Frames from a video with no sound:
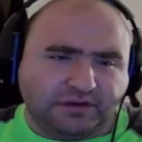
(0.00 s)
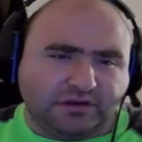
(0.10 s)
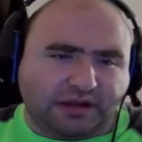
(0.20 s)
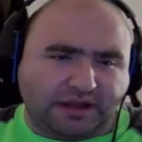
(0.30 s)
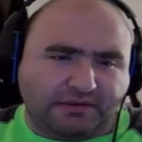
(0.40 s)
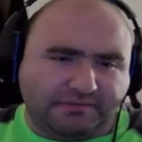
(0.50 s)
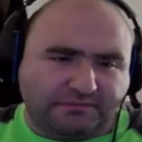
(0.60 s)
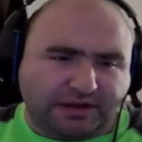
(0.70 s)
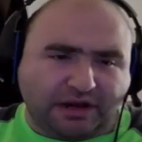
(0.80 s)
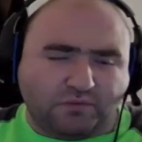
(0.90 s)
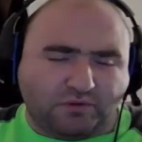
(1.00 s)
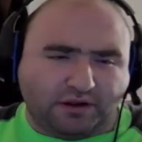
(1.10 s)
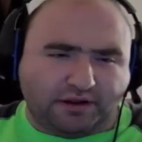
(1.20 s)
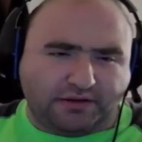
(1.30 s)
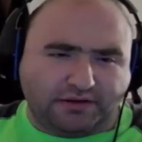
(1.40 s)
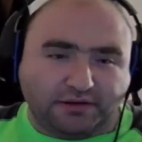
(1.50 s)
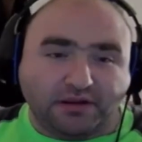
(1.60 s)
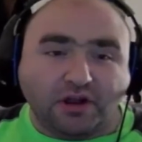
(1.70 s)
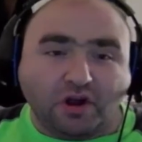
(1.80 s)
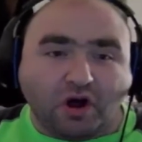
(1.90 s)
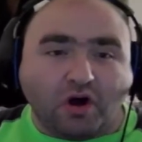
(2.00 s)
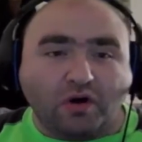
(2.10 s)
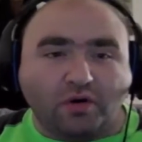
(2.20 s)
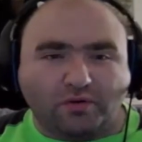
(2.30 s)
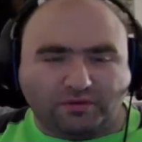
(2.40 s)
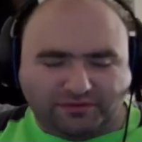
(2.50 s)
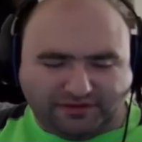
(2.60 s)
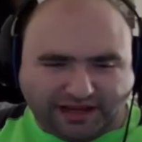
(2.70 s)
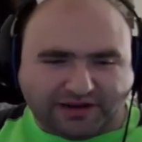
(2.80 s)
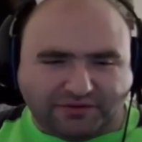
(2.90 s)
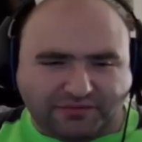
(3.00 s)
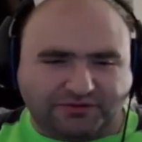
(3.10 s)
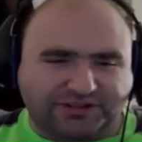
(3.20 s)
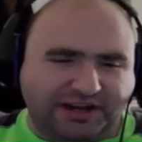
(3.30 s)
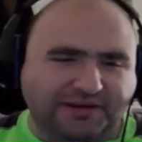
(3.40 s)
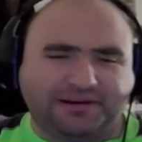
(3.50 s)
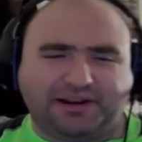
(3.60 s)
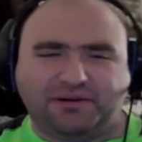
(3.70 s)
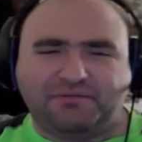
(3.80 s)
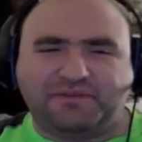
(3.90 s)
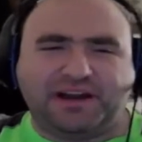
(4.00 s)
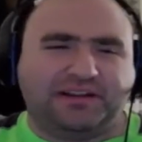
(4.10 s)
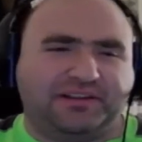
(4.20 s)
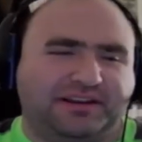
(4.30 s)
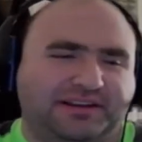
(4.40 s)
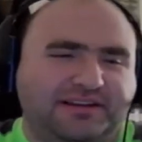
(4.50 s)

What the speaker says: Okay, now what? Oh, Nekomoshi, here we go, finally.